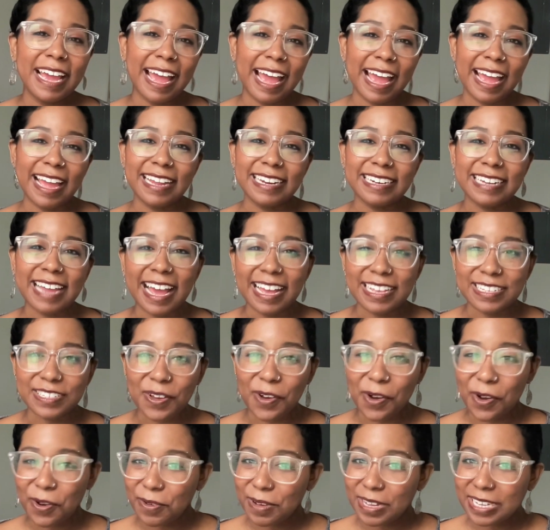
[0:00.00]
And as
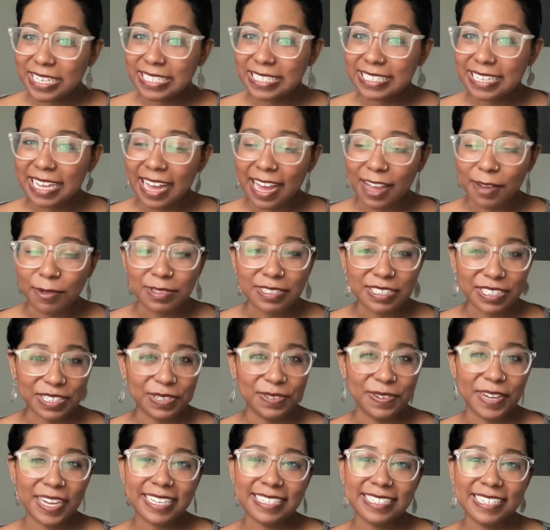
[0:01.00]
always, I will see
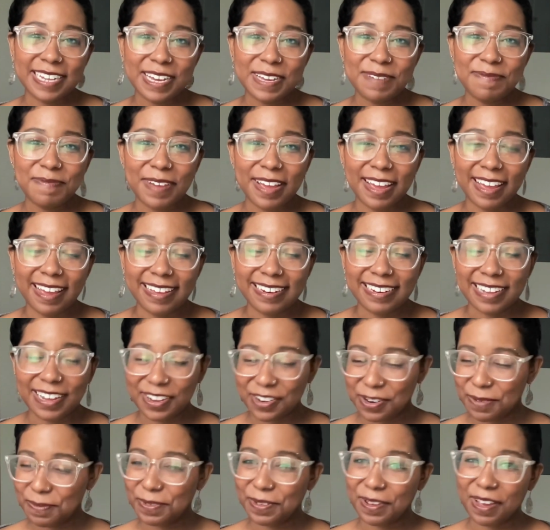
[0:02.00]
you next time, and I
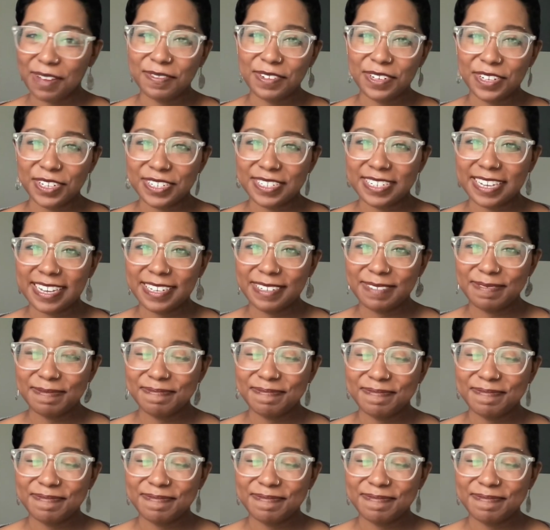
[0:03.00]
hope you have a good day.